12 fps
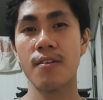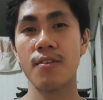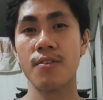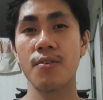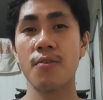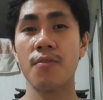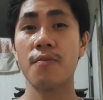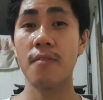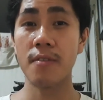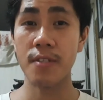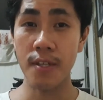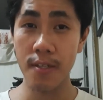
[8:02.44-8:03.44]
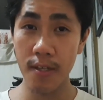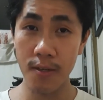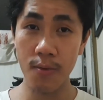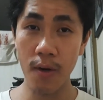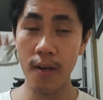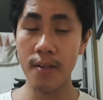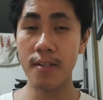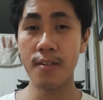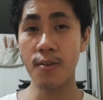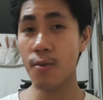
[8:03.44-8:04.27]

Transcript: So, just this once,